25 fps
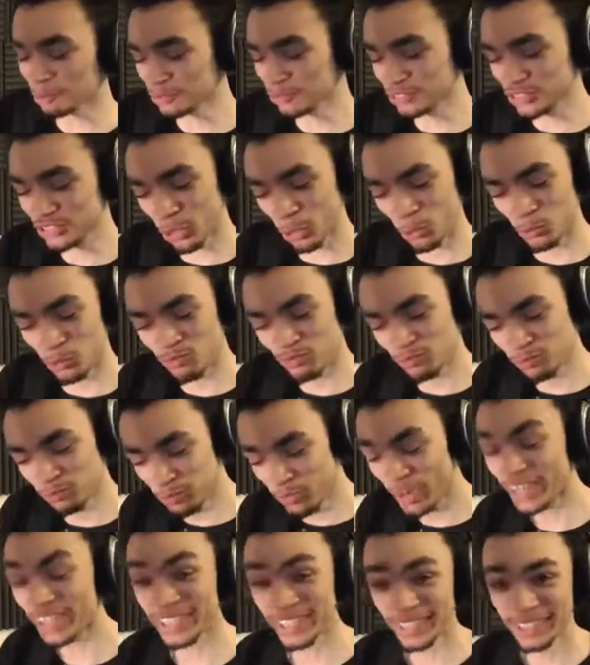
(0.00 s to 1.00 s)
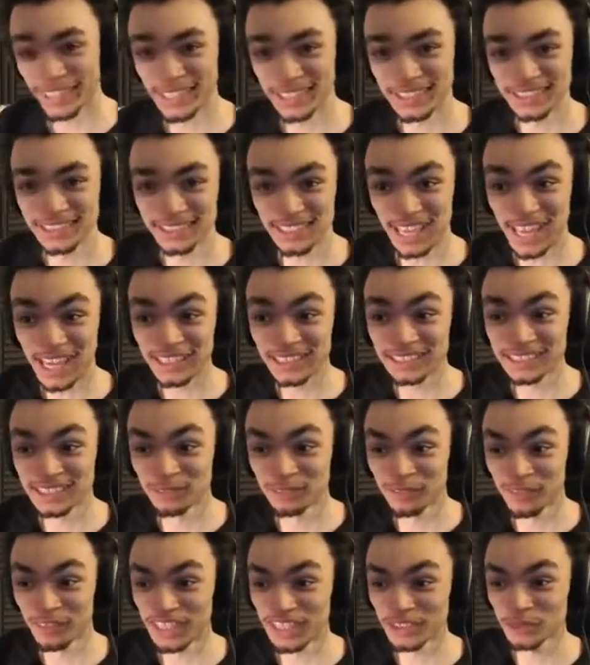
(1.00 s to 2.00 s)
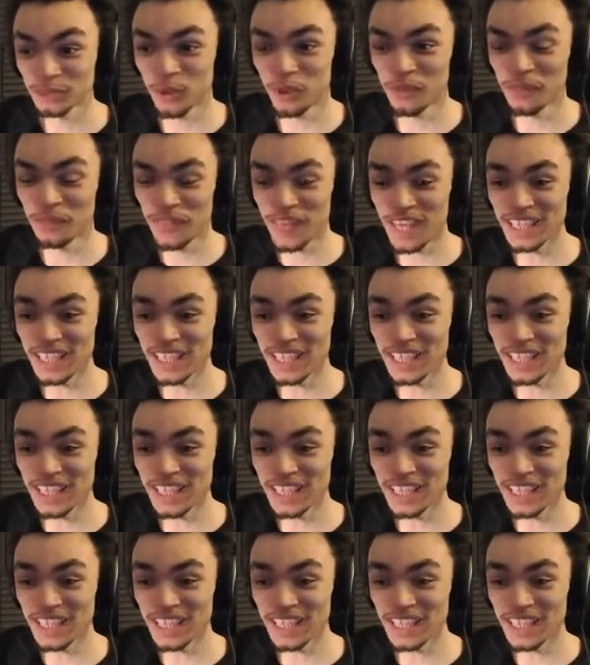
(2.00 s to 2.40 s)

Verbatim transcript: I'm so freaking excited for this one.